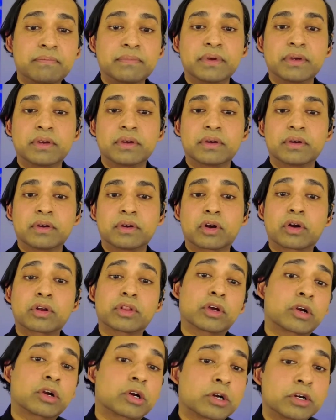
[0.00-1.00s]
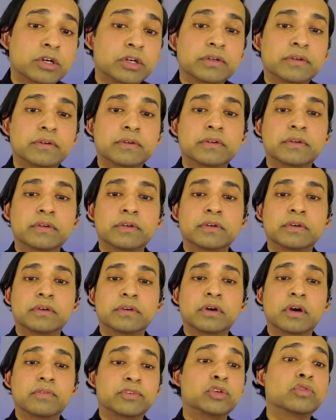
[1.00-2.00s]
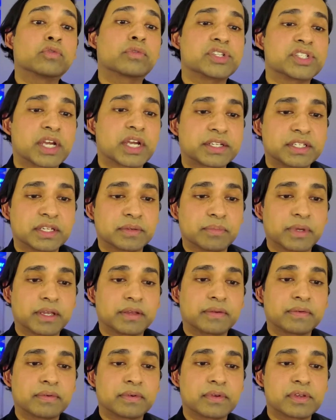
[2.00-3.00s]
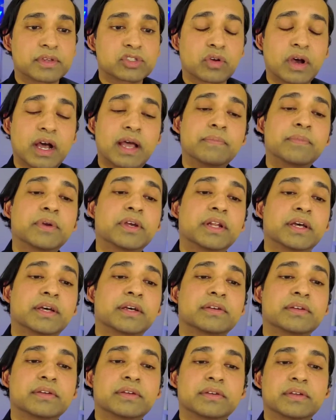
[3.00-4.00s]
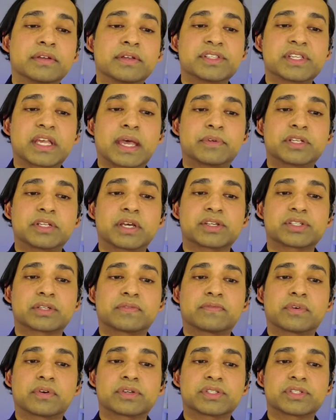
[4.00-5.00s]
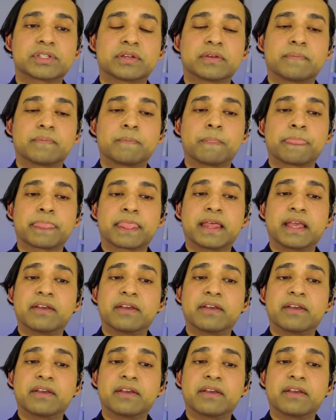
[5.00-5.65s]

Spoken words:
shame or the hurt of you rejecting me. So I'm going to sabotage it first.